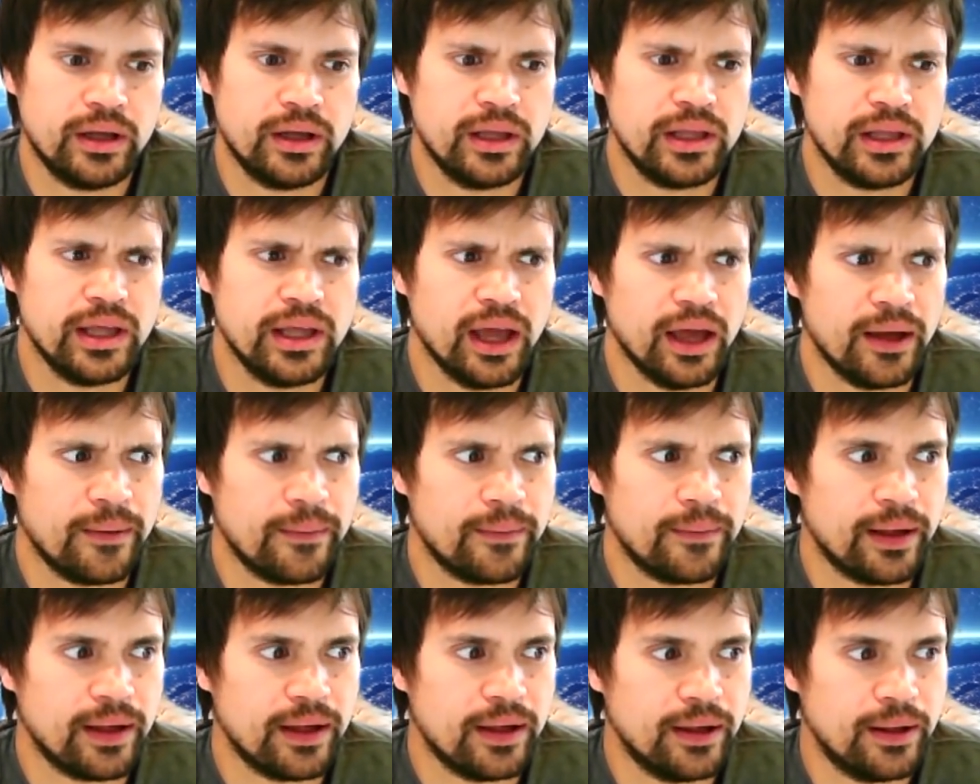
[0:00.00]
yeah,
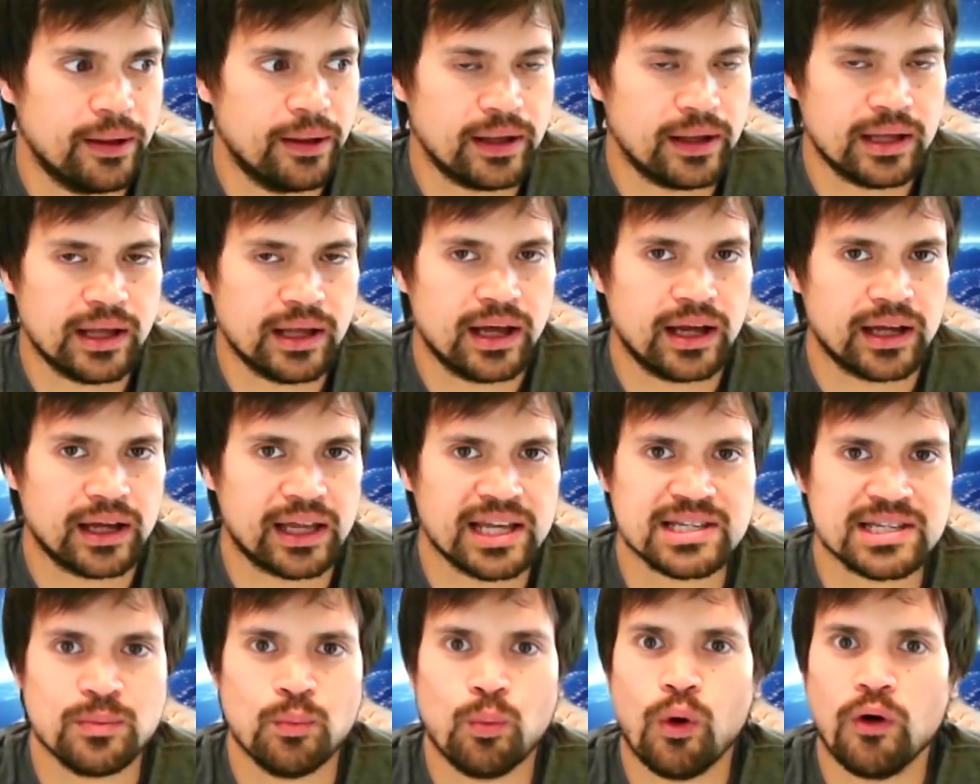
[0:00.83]
uh, I
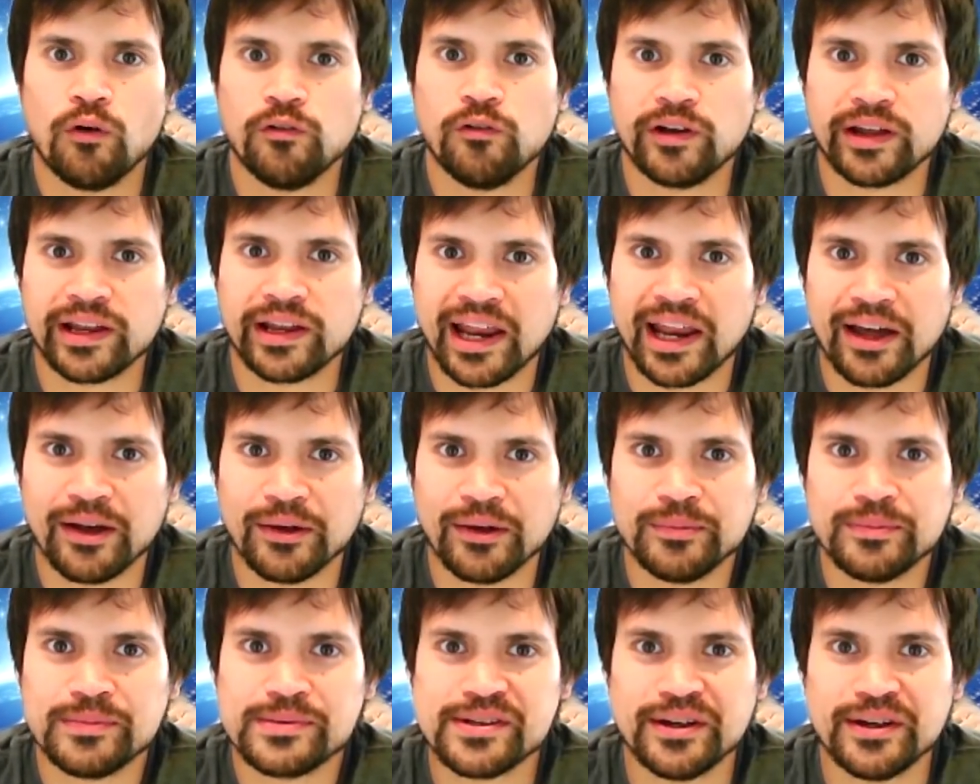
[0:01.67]
guess I'm waffling
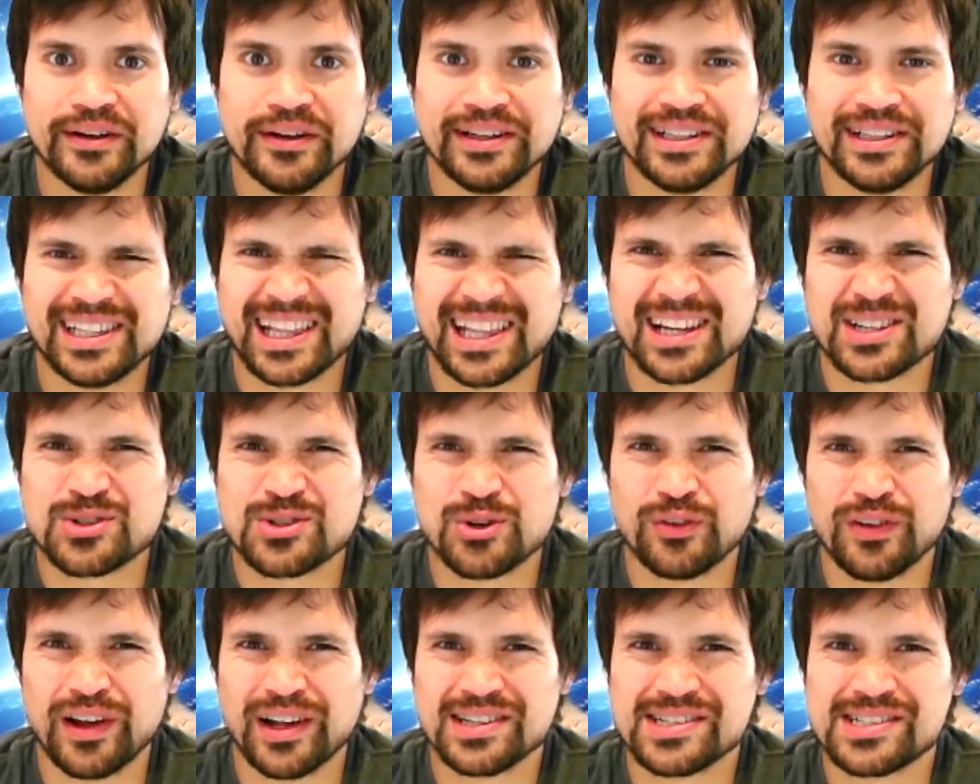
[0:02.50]
now. So did that
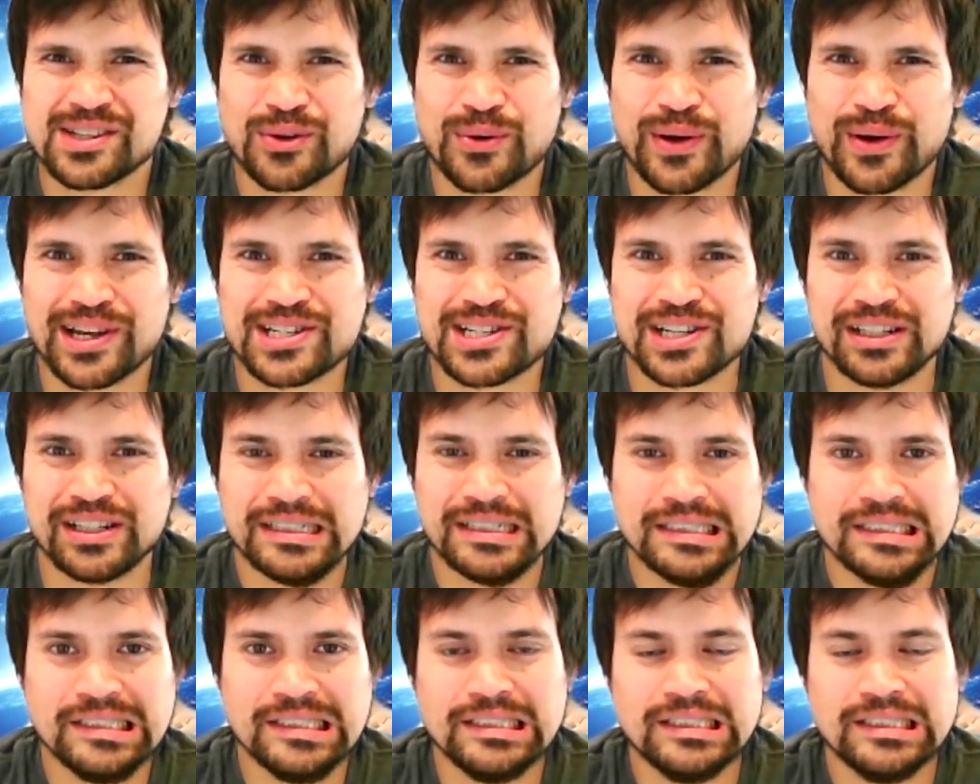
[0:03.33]
sort of answer the question?